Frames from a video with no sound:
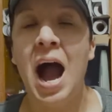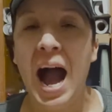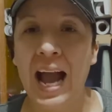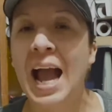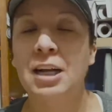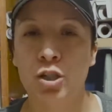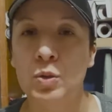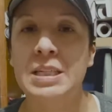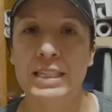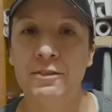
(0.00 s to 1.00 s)
I
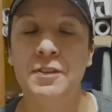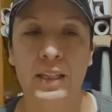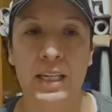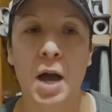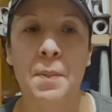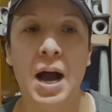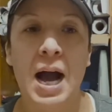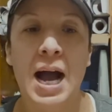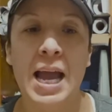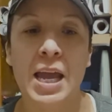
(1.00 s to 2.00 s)
actually did fill it up.
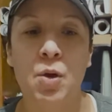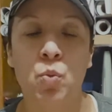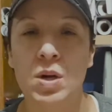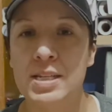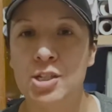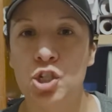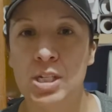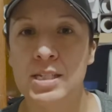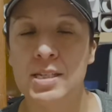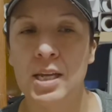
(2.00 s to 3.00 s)
I was
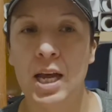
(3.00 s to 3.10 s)
just,